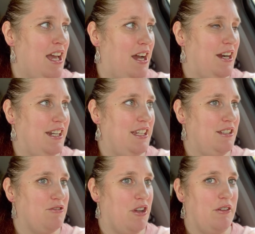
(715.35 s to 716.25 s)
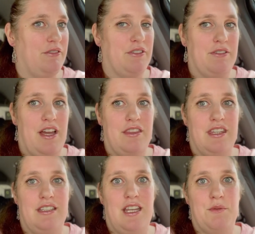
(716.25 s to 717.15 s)
I already drove around
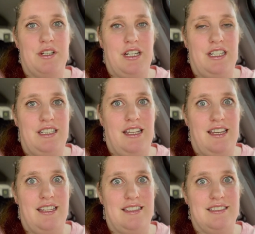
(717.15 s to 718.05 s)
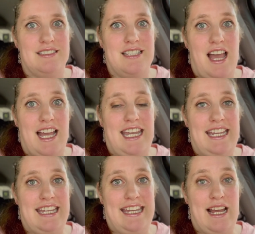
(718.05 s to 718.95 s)
the neighborhood and I
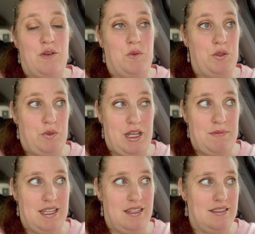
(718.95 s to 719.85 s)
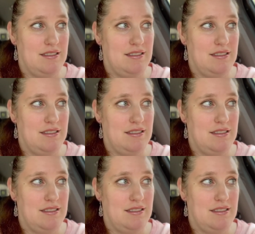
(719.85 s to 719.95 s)
can't get out one way because